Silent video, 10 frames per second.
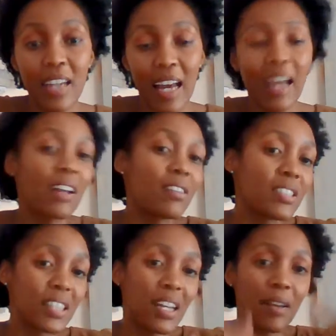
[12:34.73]
I could
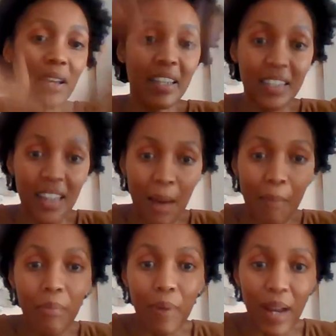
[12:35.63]
say in the
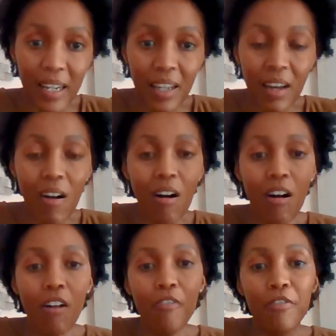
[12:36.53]
umbrella
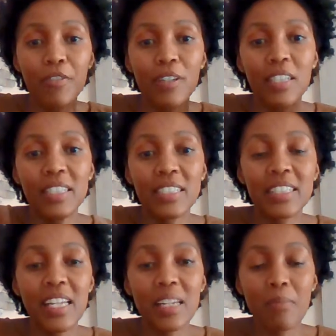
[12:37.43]
of
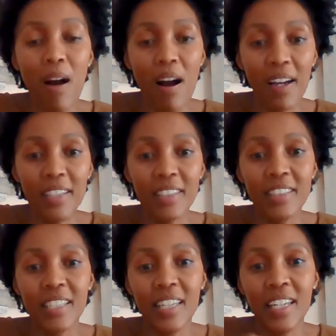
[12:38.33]
internet
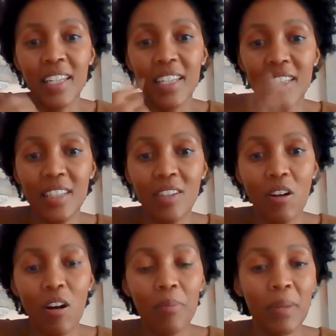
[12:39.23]
marketing,
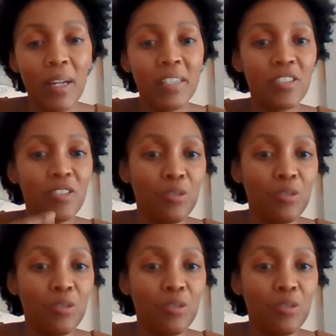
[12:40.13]
e-commerce,